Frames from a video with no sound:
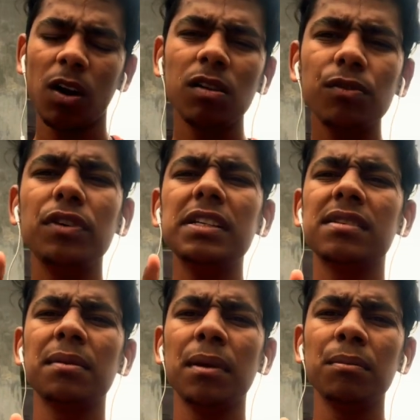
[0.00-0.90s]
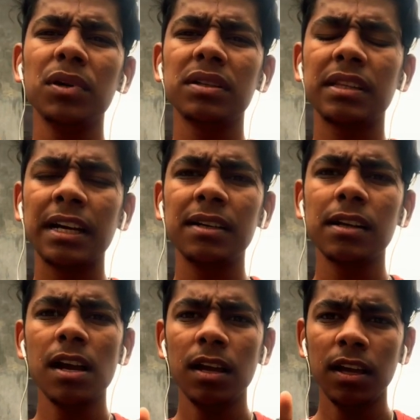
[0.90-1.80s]
always remember that
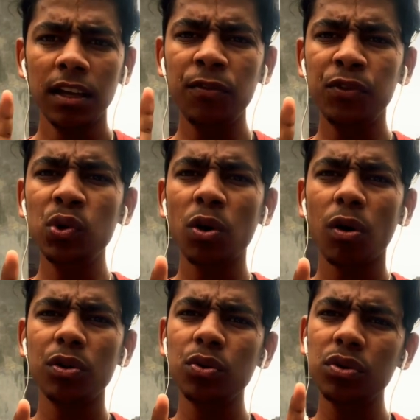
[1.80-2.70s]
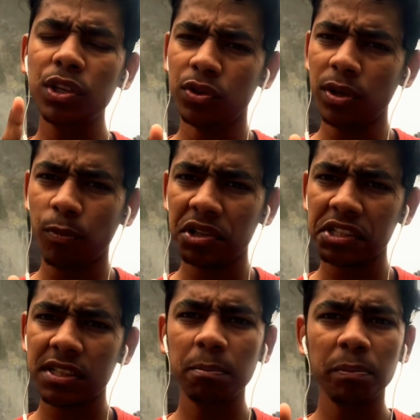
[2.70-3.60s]
if you don't know the YouTube
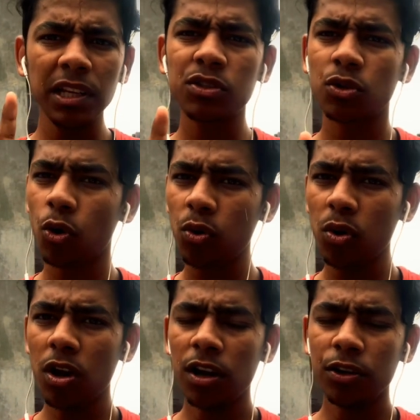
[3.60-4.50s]
policy, please go